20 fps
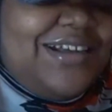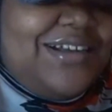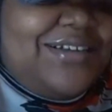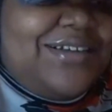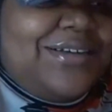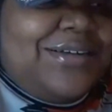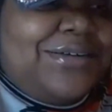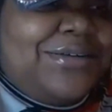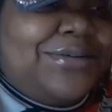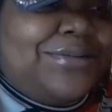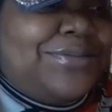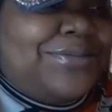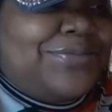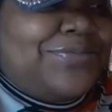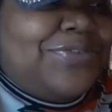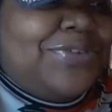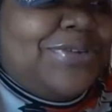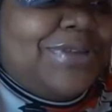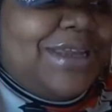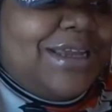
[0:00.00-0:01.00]

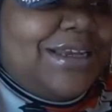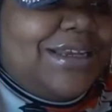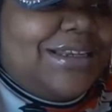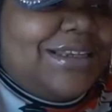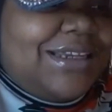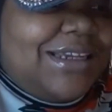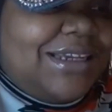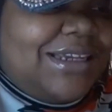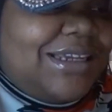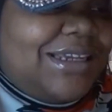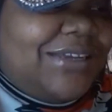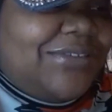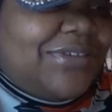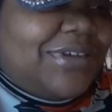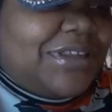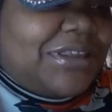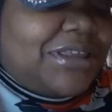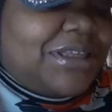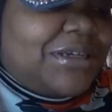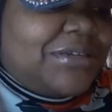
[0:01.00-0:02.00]
If you like that, give
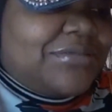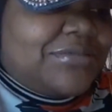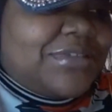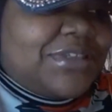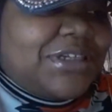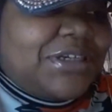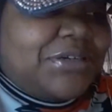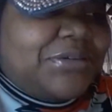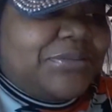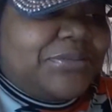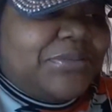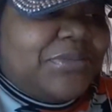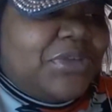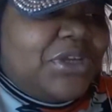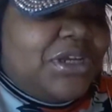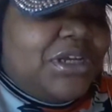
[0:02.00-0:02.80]
it a thumbs up.